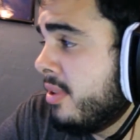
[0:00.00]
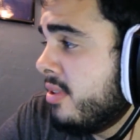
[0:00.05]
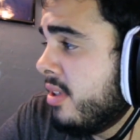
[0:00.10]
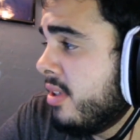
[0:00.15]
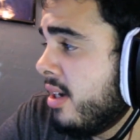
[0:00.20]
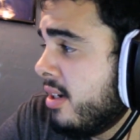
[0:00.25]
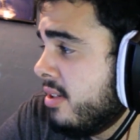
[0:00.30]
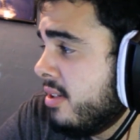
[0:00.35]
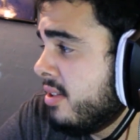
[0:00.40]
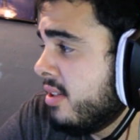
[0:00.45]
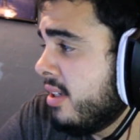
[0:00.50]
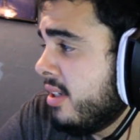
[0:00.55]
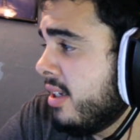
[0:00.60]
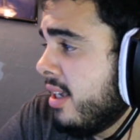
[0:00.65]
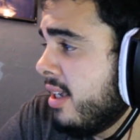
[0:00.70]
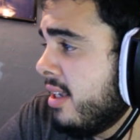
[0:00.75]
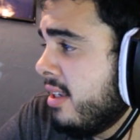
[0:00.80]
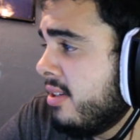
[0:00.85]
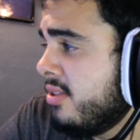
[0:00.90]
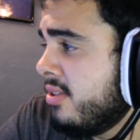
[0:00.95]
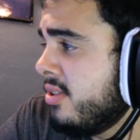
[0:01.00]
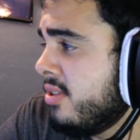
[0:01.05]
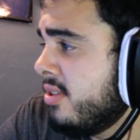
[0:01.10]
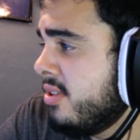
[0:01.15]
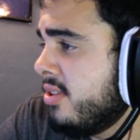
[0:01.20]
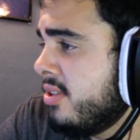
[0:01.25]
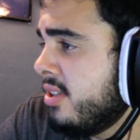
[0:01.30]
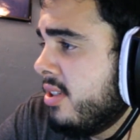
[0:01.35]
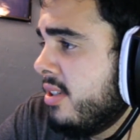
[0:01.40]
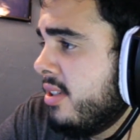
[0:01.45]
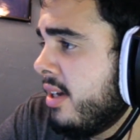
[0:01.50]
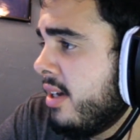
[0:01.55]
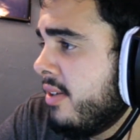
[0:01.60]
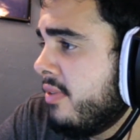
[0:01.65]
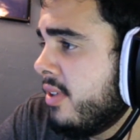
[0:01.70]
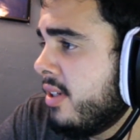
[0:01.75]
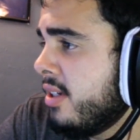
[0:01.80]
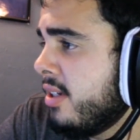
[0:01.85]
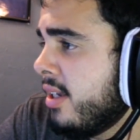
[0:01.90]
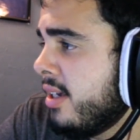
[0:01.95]
Honestly, she
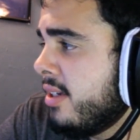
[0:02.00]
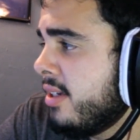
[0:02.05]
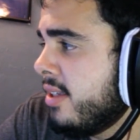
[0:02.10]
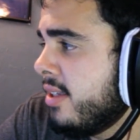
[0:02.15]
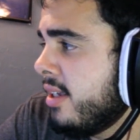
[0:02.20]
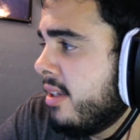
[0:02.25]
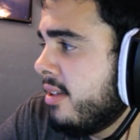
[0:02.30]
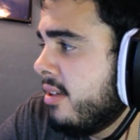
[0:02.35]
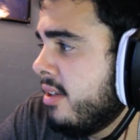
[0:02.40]
definitely has that